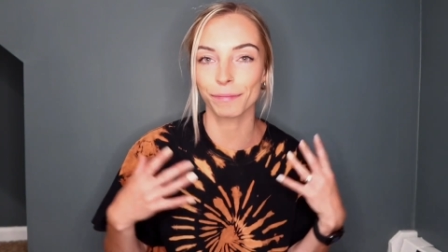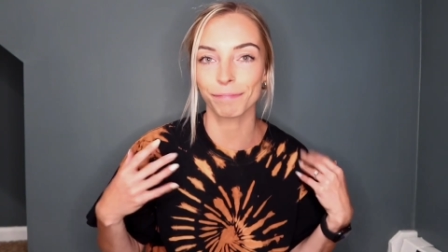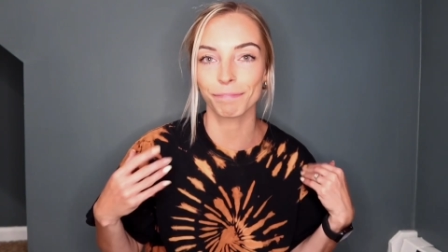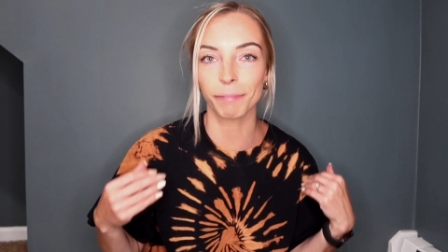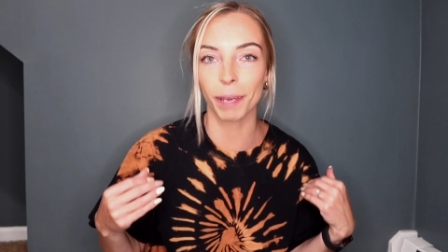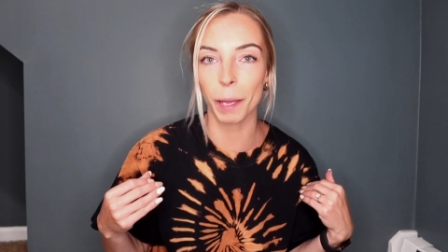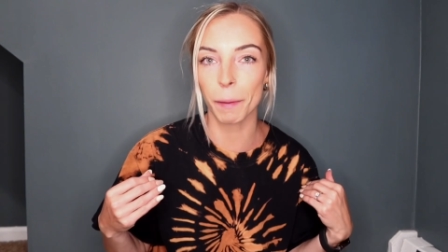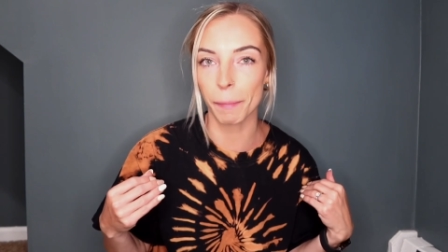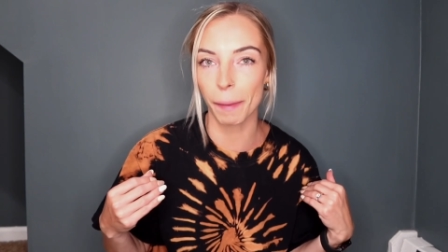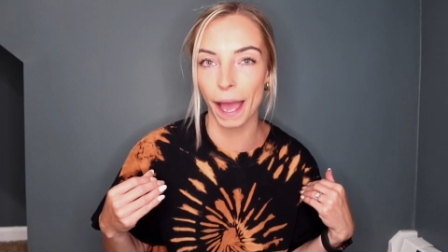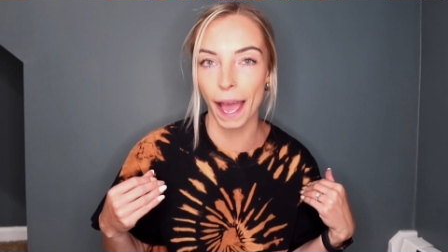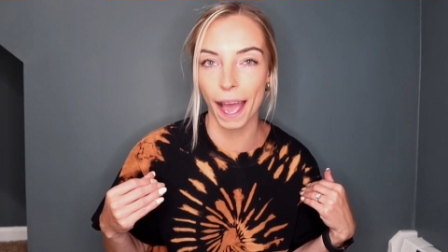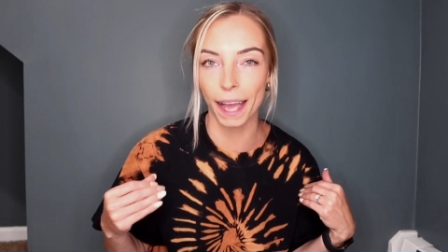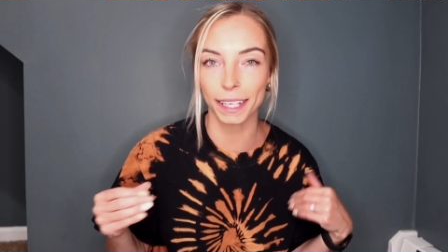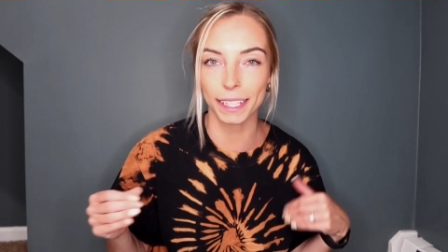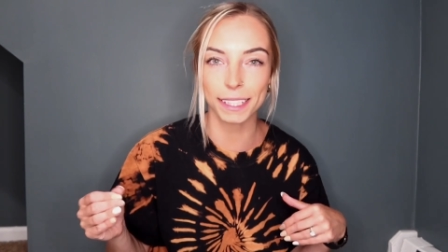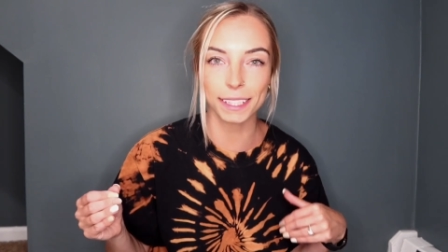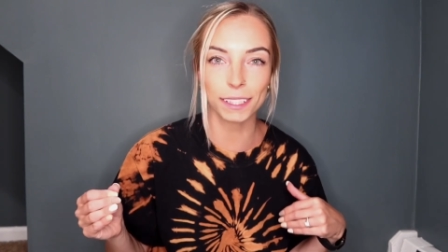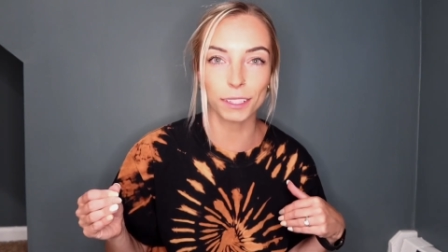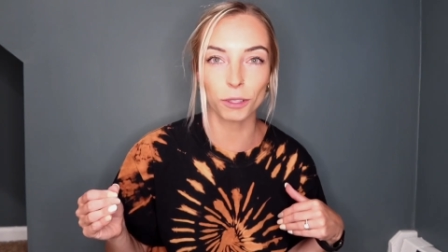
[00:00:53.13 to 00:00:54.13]
my
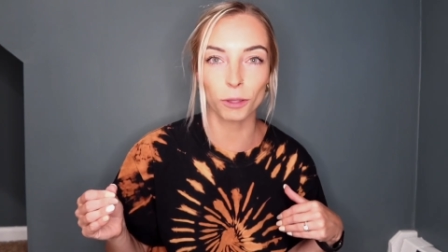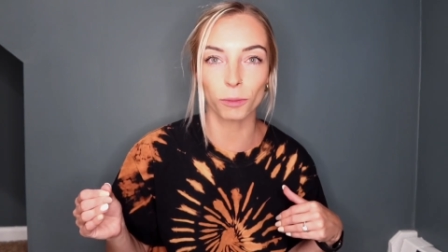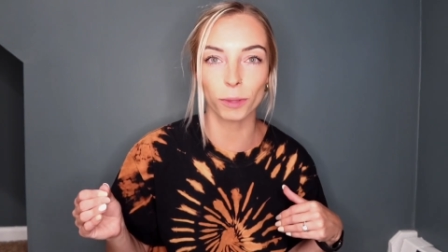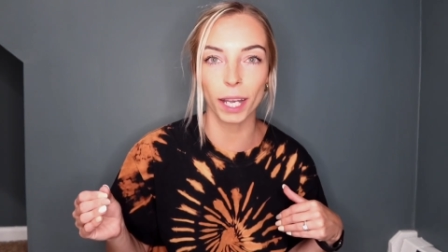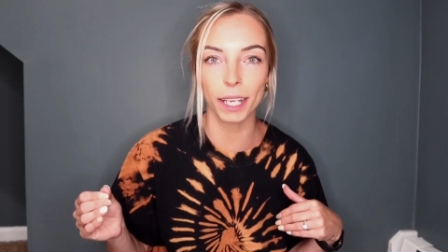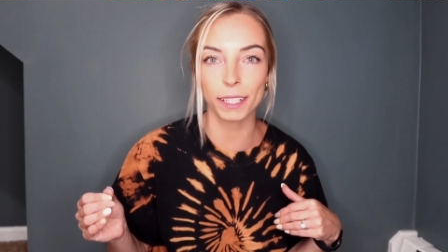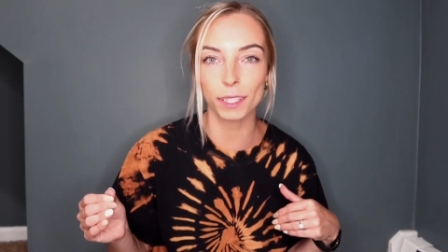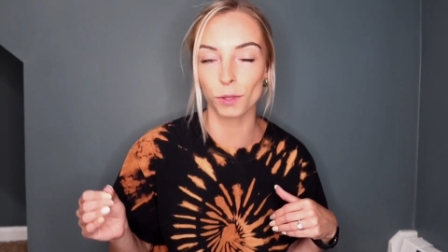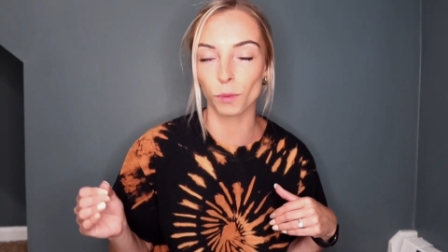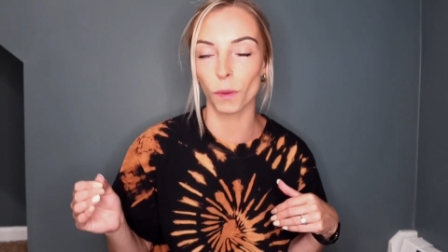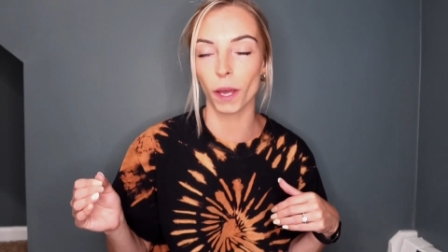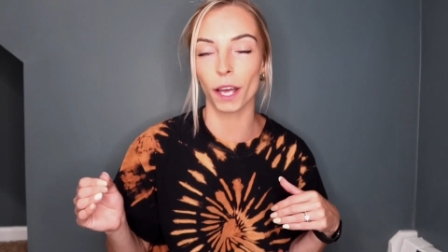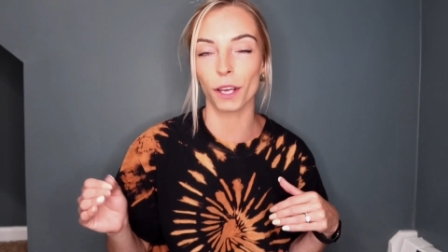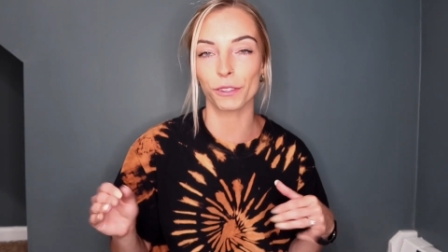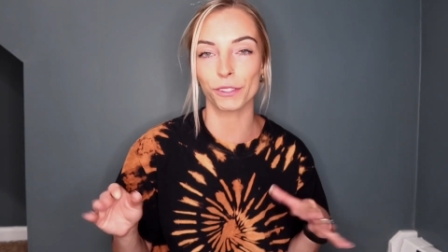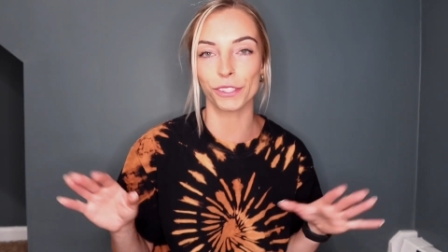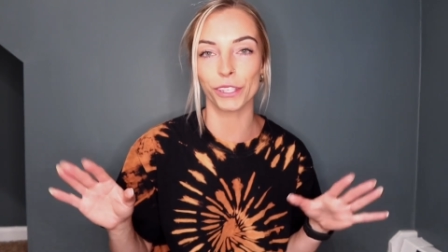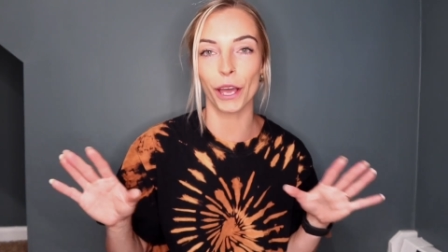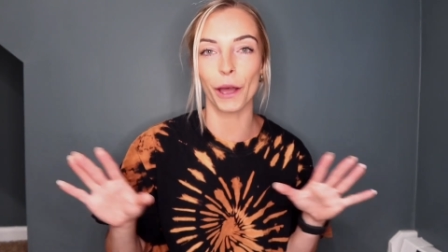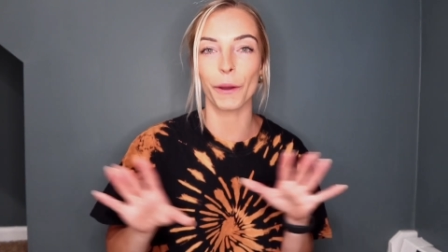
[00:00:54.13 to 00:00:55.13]
back is a little red as well.
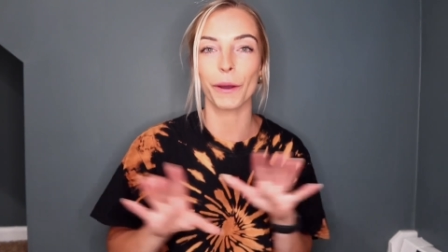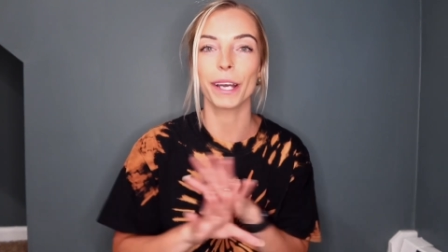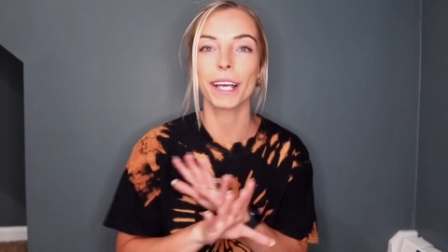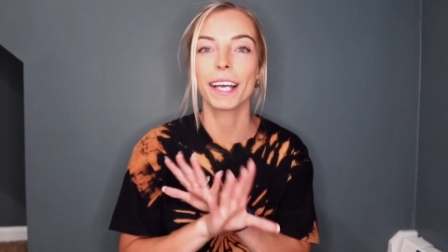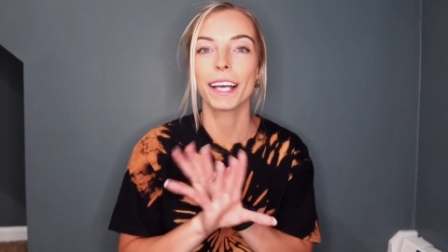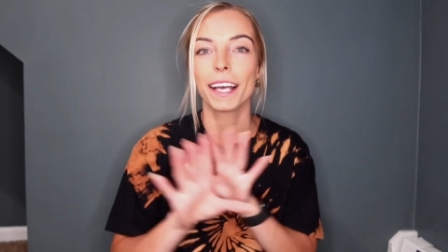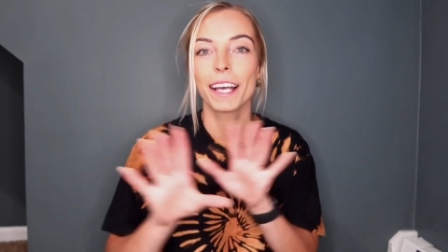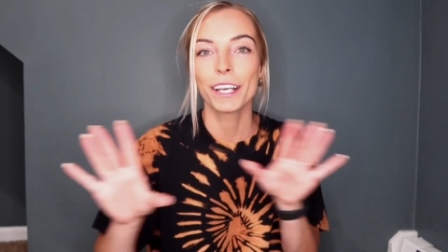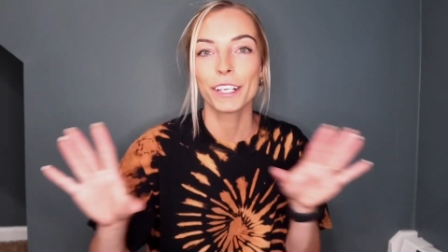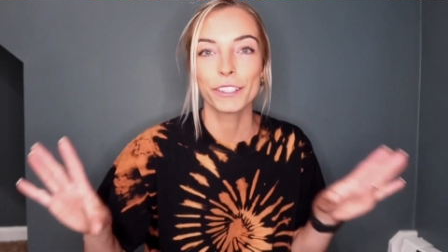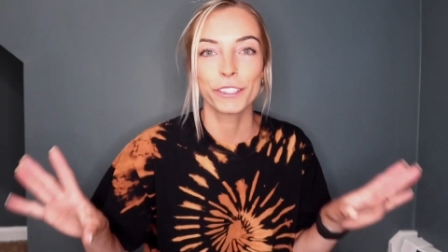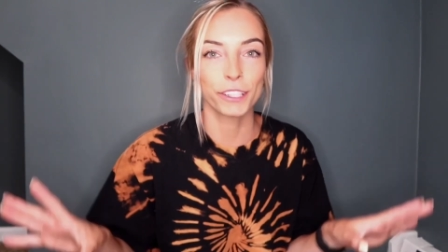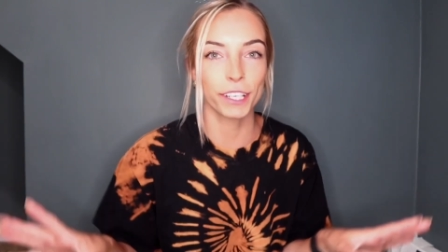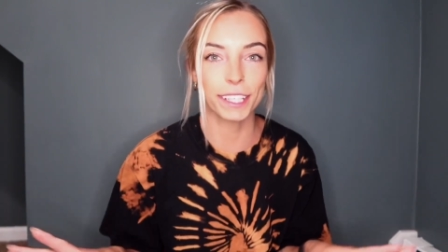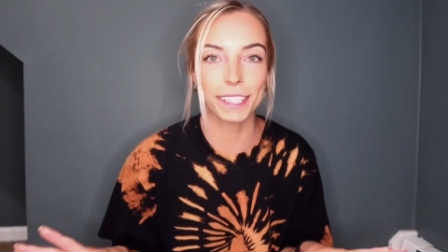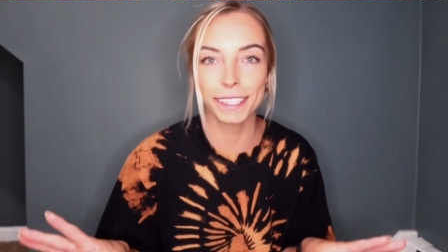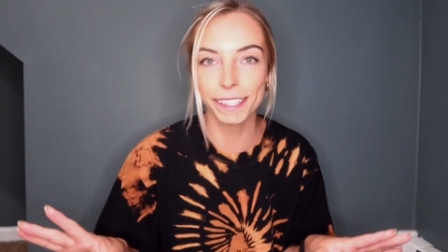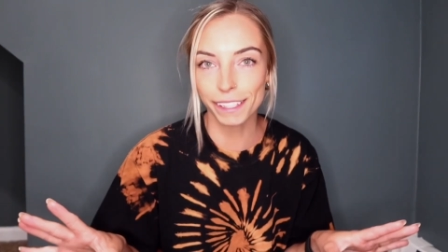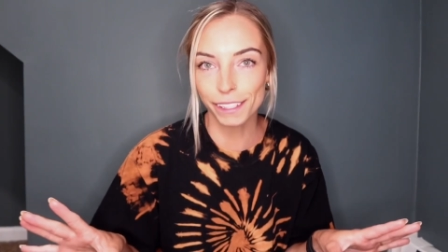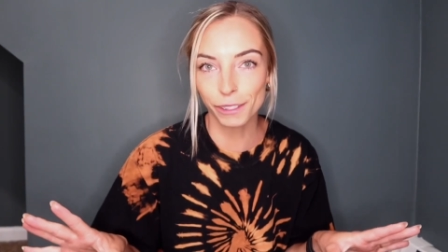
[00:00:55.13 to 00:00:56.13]
So
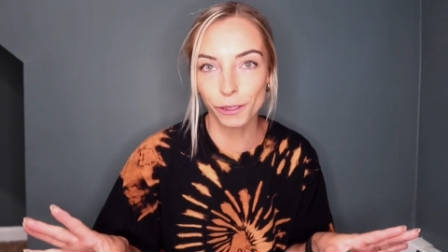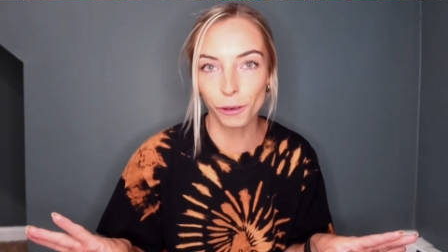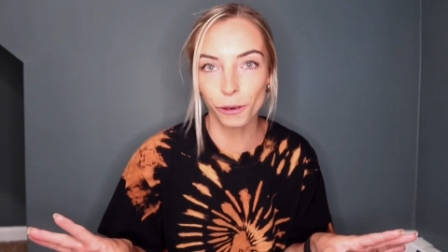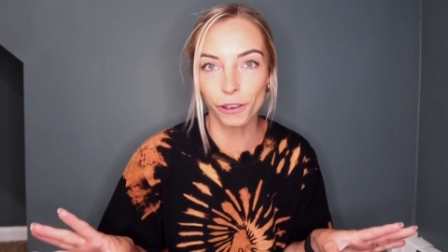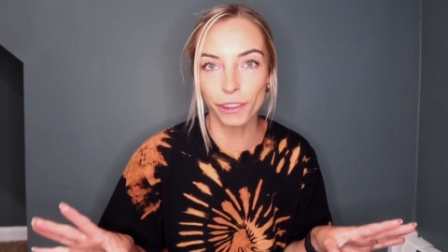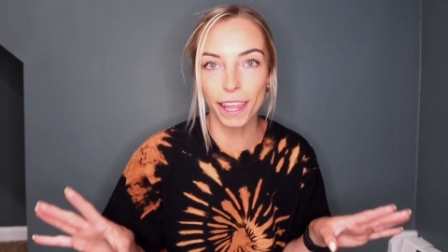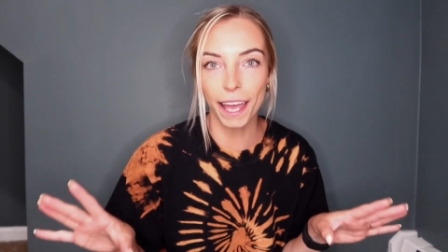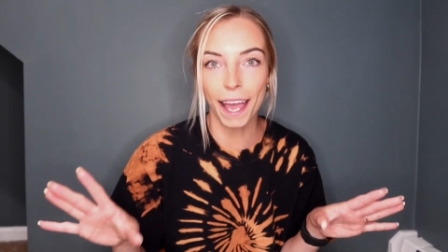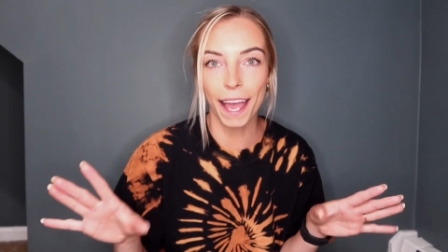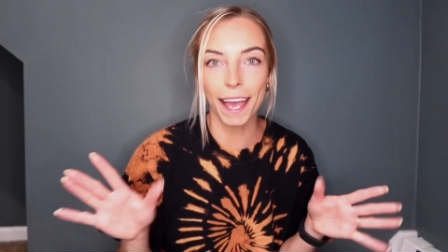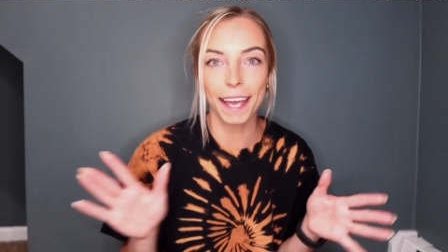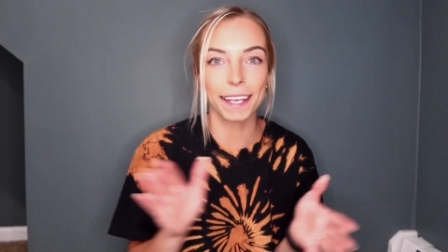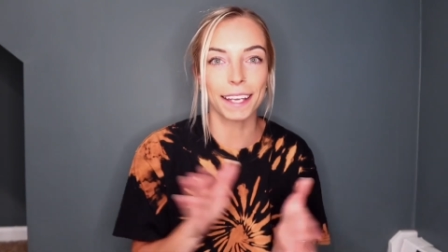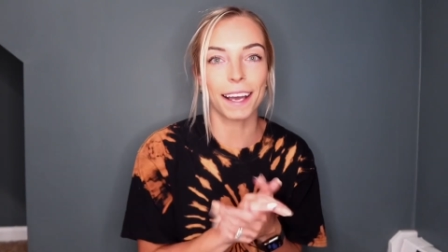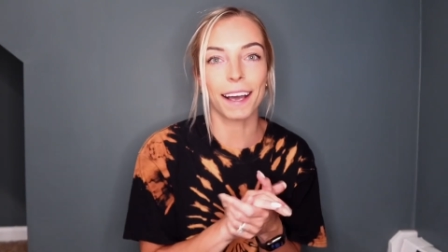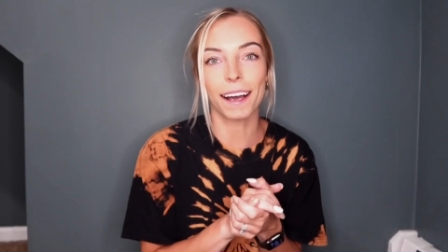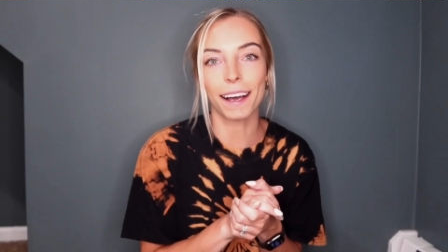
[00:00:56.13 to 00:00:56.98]
just ignore that.